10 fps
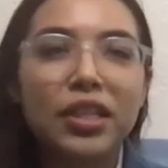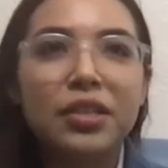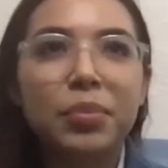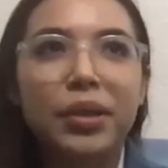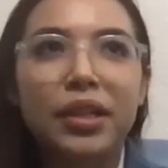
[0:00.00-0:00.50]

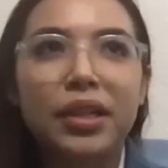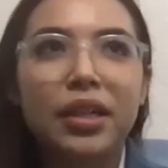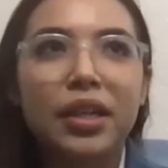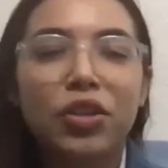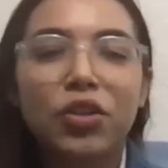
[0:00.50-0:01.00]
but
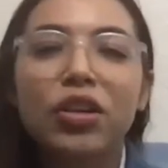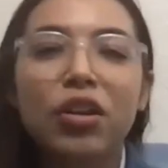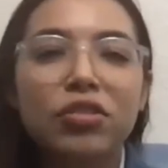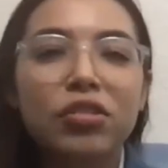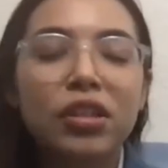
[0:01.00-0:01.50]
you can
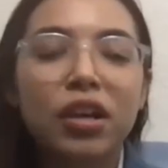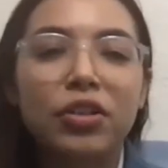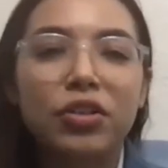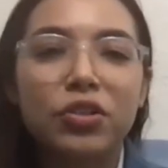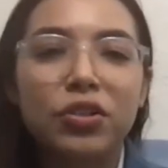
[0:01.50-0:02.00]
also look on
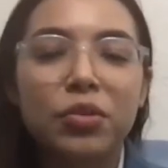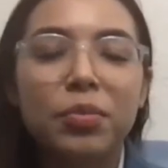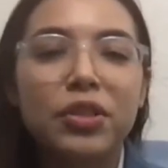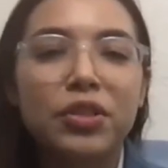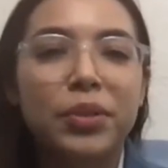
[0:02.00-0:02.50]
YouTube.
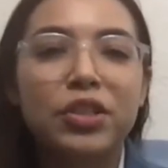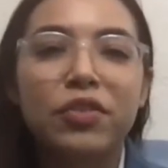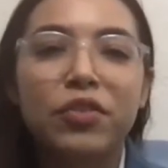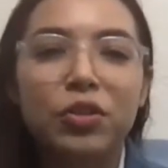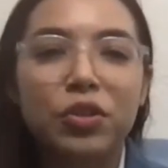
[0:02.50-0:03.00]
There's a bunch of
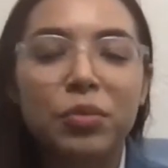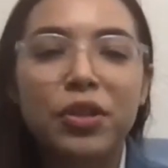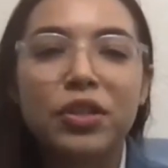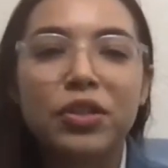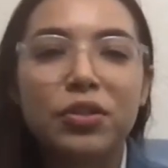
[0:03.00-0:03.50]

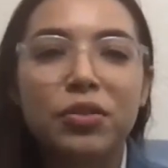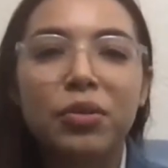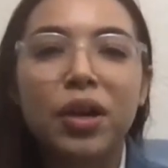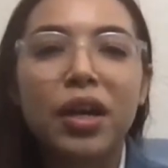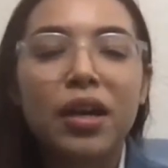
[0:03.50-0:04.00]
YouTubers who
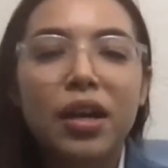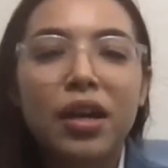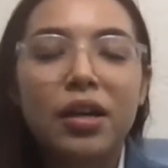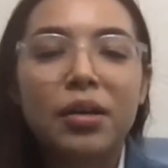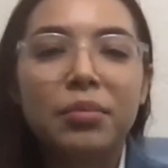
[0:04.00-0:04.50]

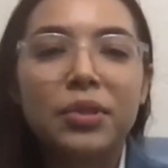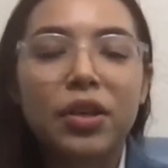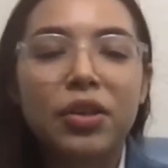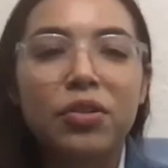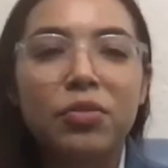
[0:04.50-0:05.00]
tell
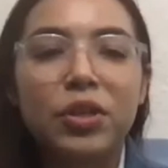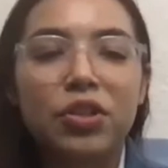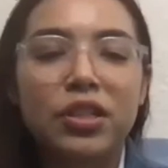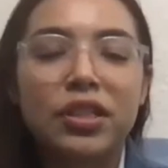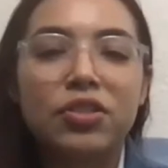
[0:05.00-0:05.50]
you what your
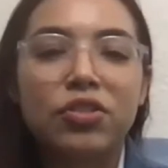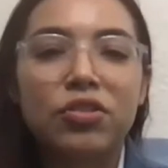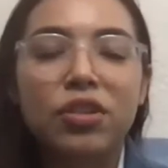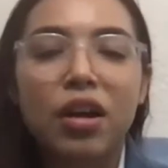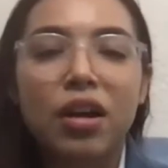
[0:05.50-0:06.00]
essentials
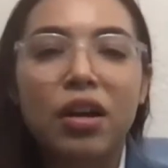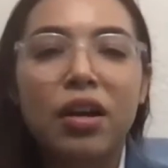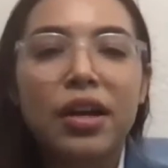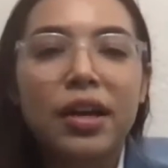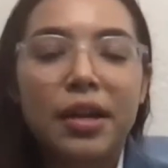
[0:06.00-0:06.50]
are,
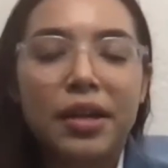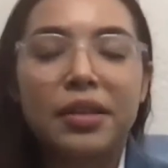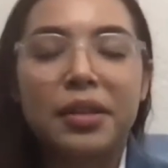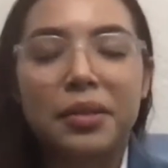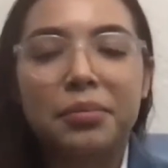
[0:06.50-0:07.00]
and yeah.